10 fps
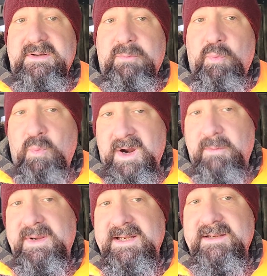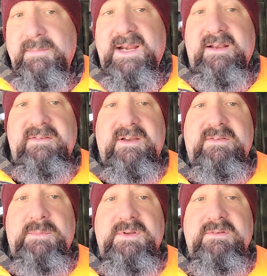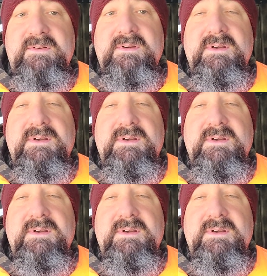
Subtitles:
where we need to make adjustments.